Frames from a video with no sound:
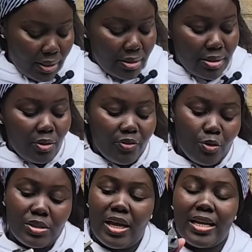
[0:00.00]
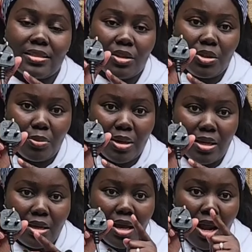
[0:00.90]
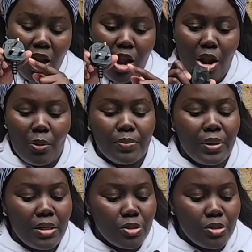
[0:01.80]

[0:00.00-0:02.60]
And of course it has the 3 knob,